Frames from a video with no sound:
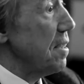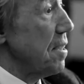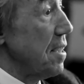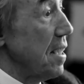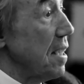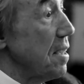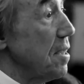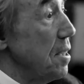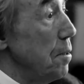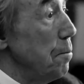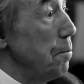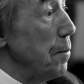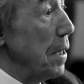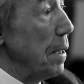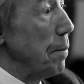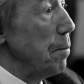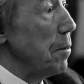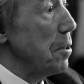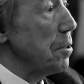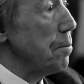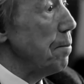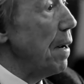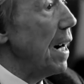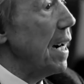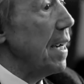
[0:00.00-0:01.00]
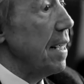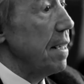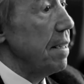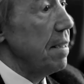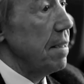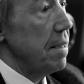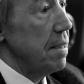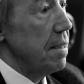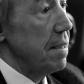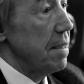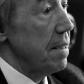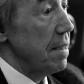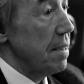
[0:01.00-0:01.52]
sticks in people's mind.
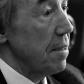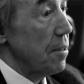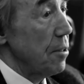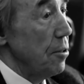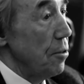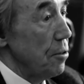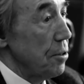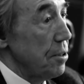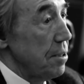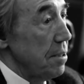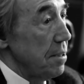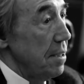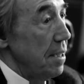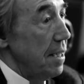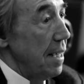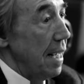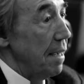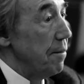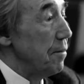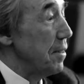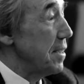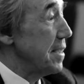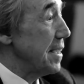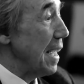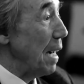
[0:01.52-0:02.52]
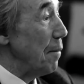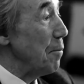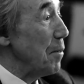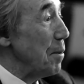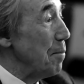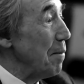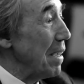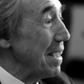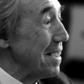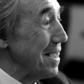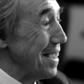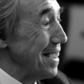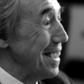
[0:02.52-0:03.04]
And of course, every time they
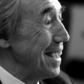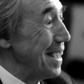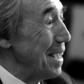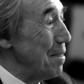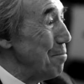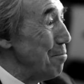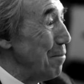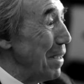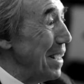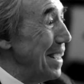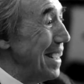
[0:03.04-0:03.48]
mention it,